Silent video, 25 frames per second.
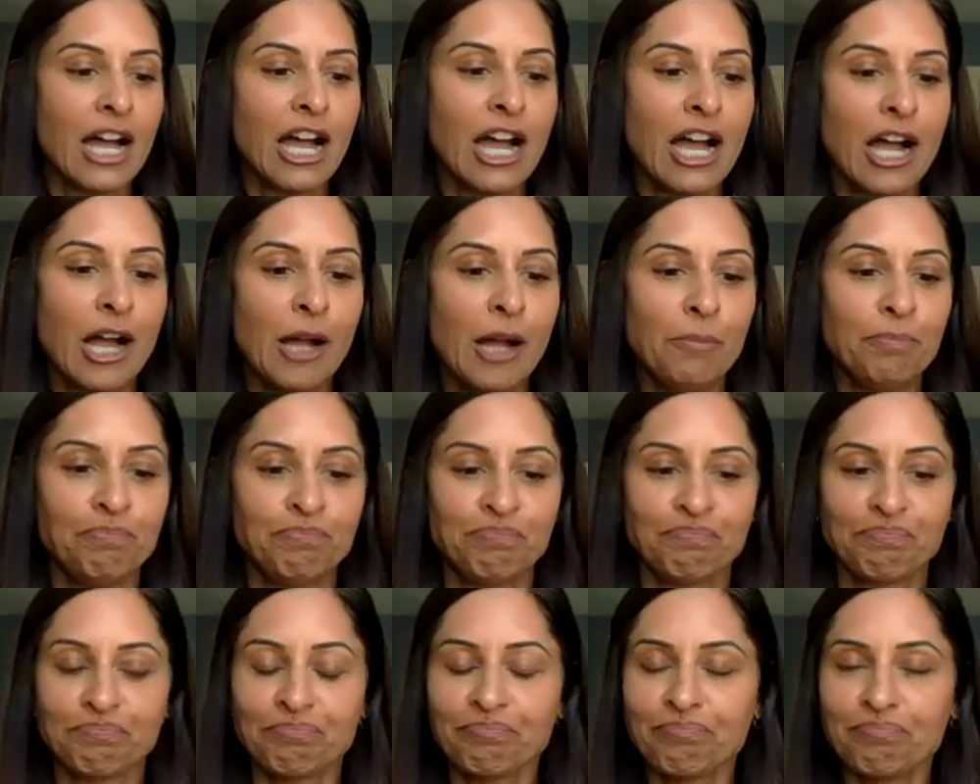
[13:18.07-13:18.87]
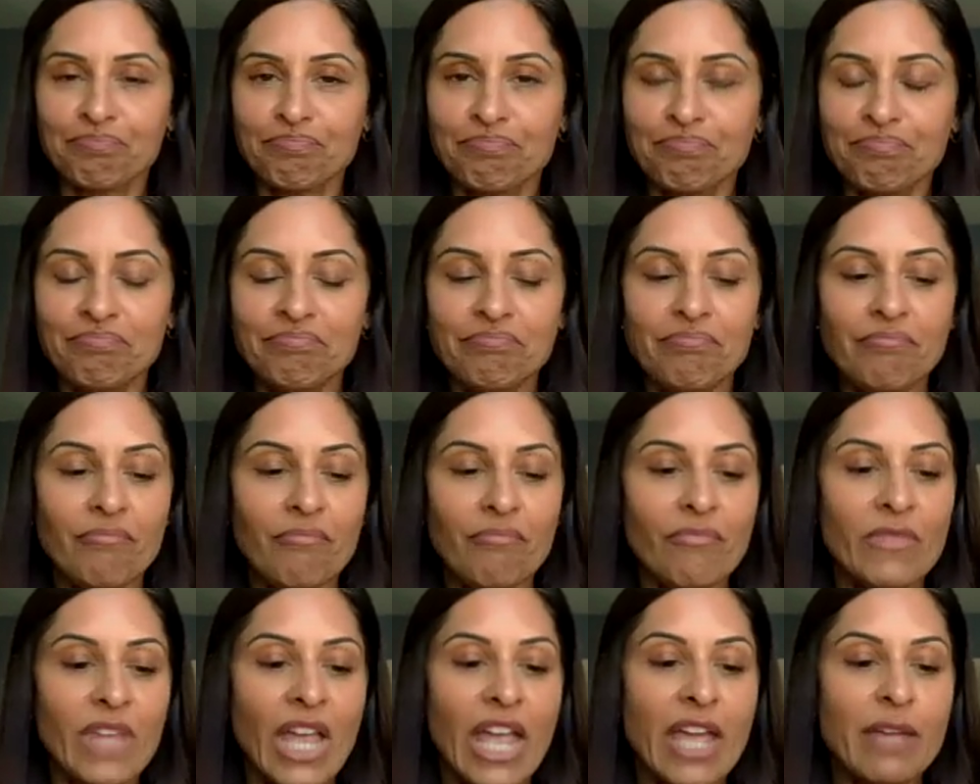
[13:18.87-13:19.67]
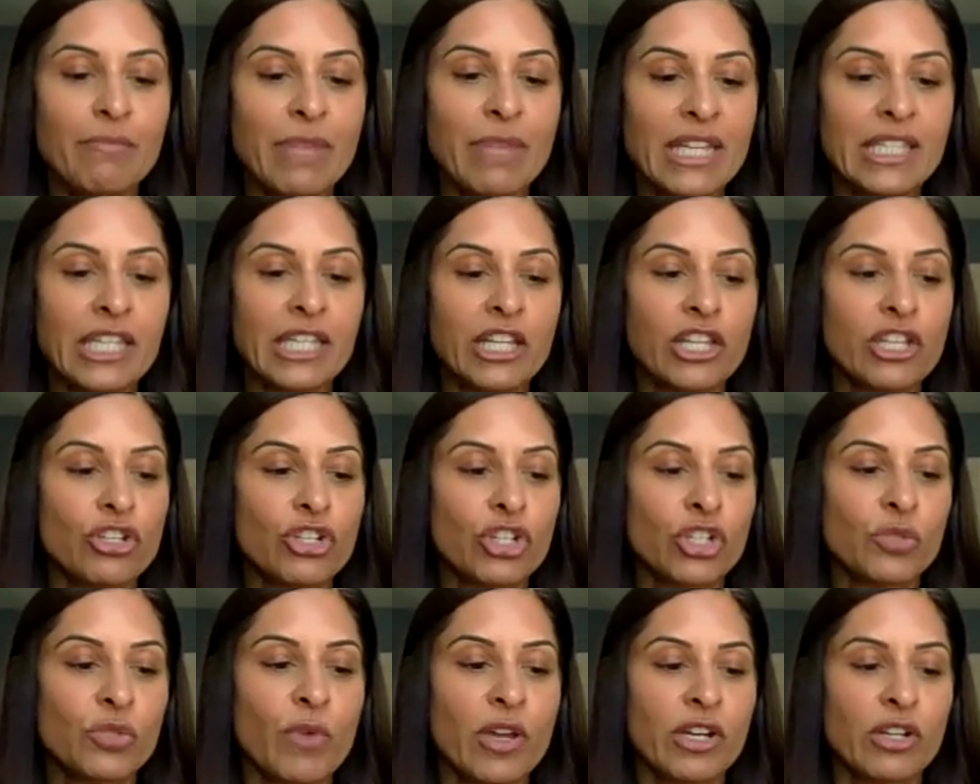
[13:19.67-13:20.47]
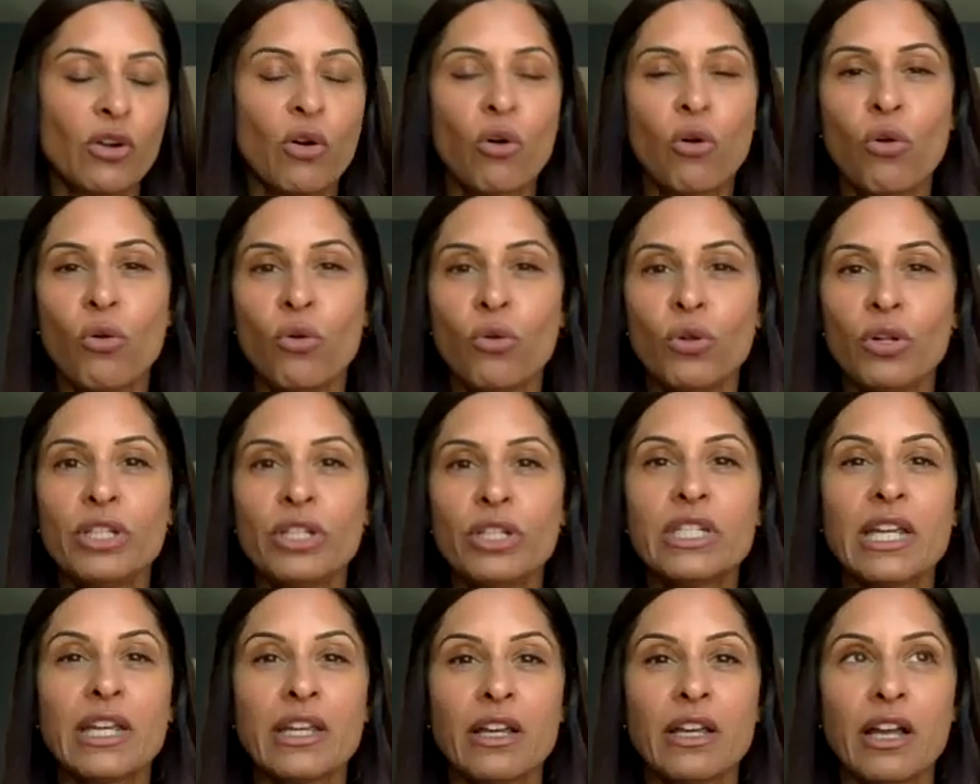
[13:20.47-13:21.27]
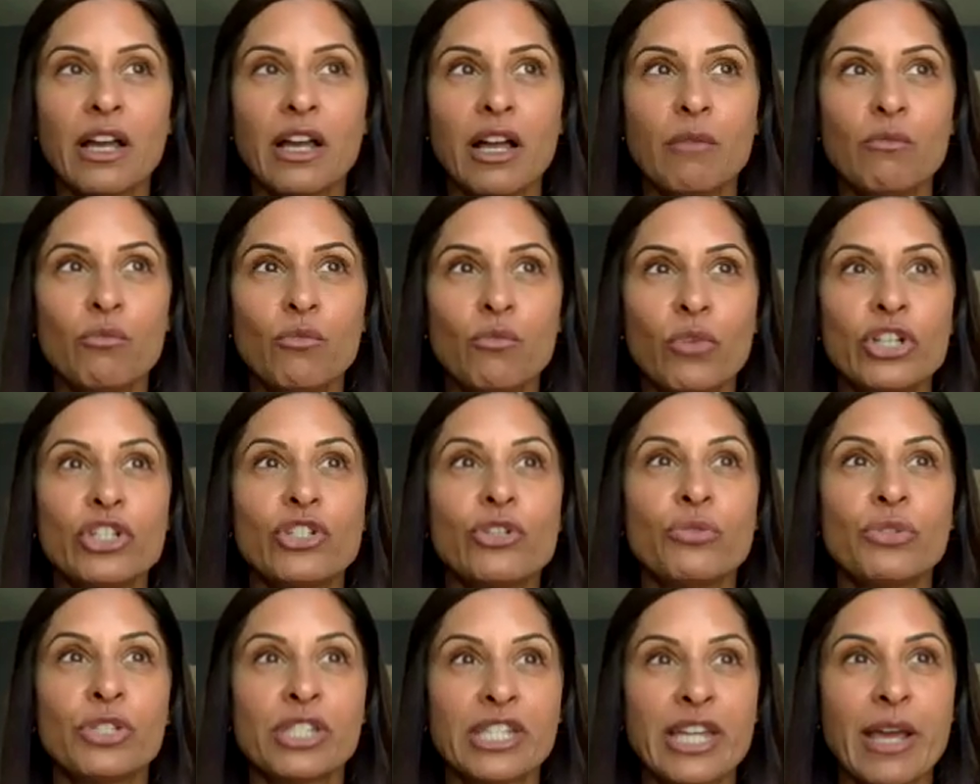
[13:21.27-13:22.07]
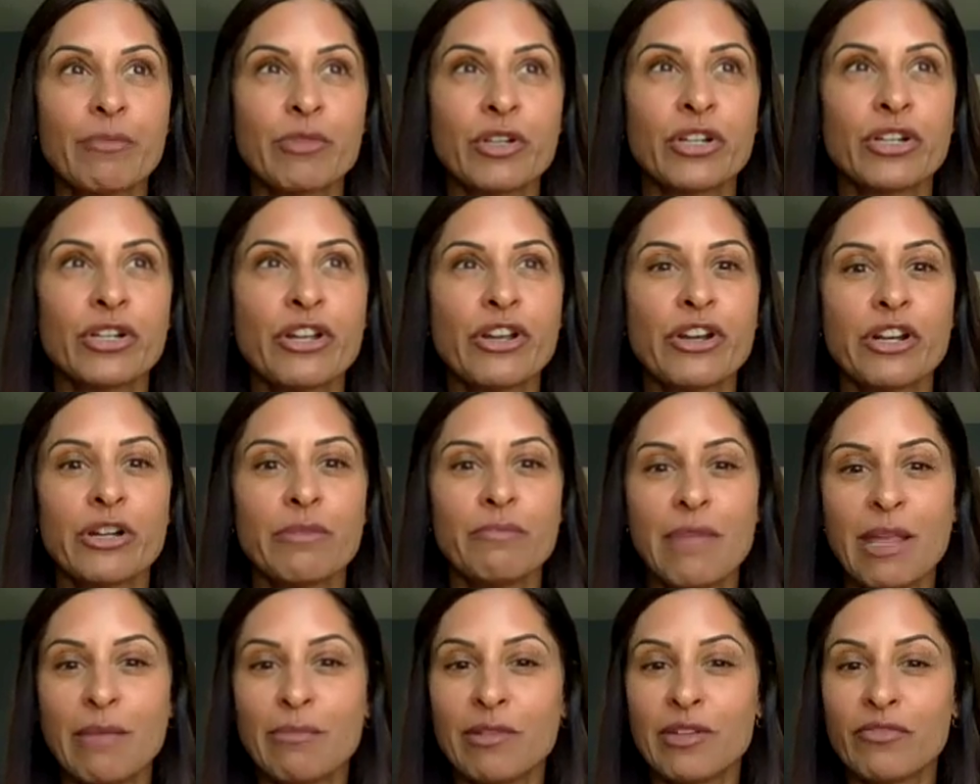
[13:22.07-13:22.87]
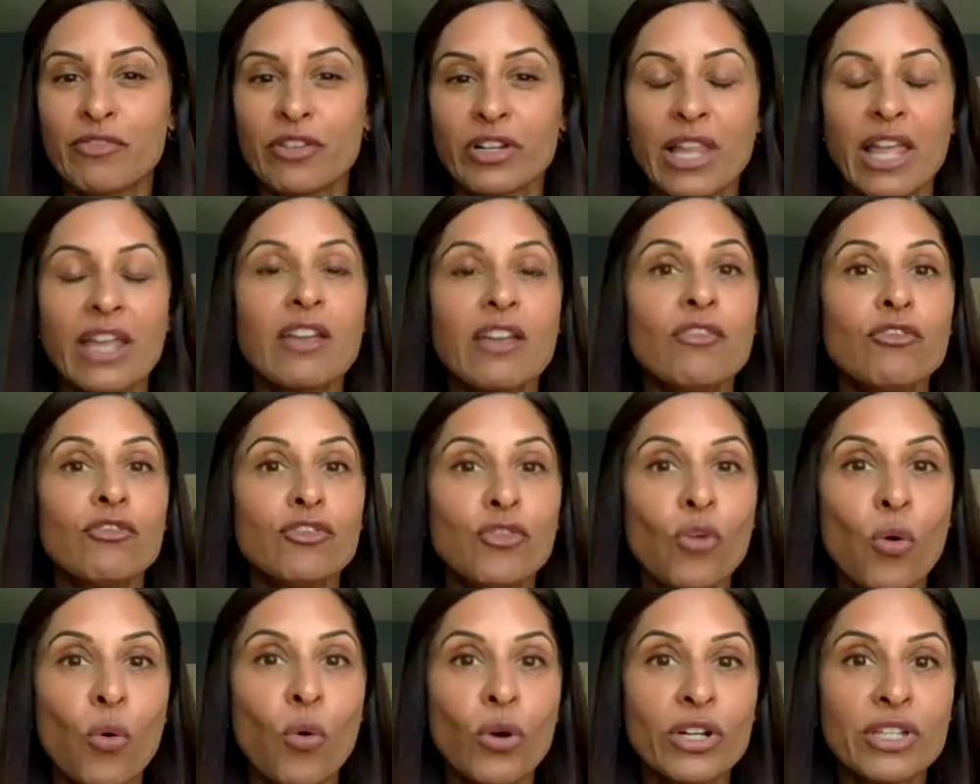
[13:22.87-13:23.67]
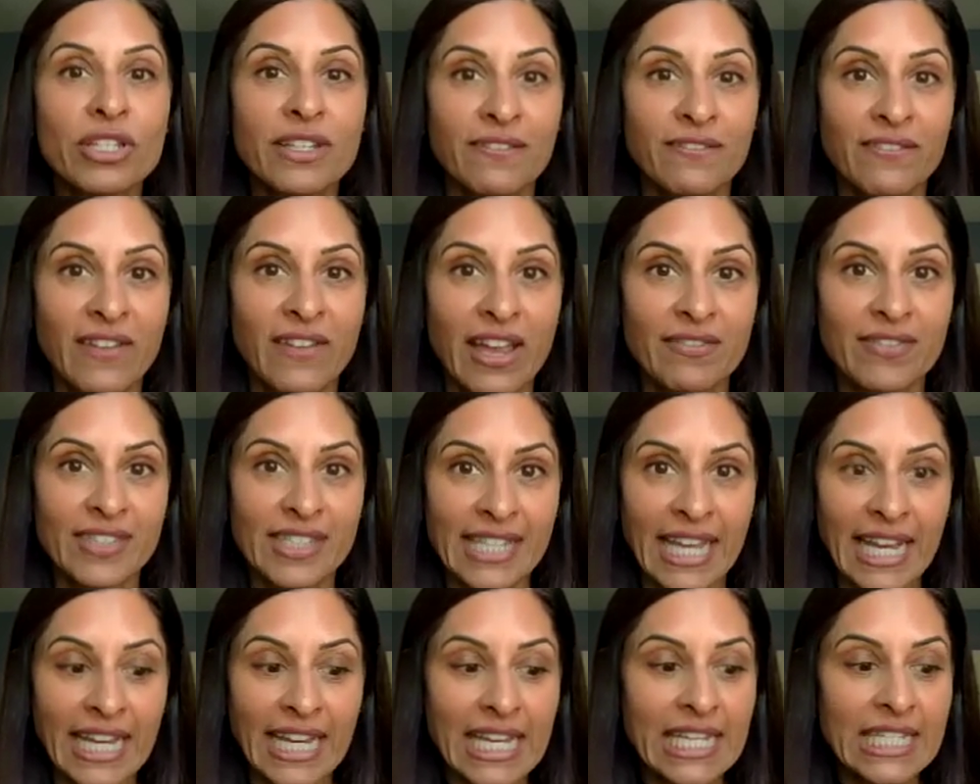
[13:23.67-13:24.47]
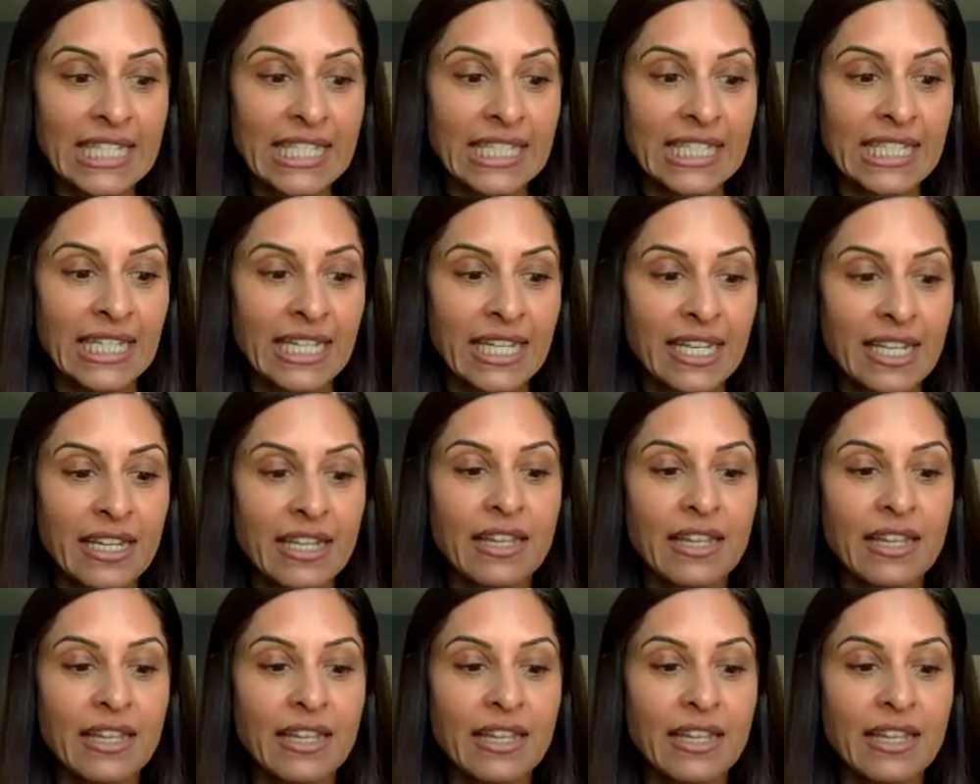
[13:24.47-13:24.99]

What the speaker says: And basically, you just want to hold once you stop your urine, maybe for like 4 to 5 seconds,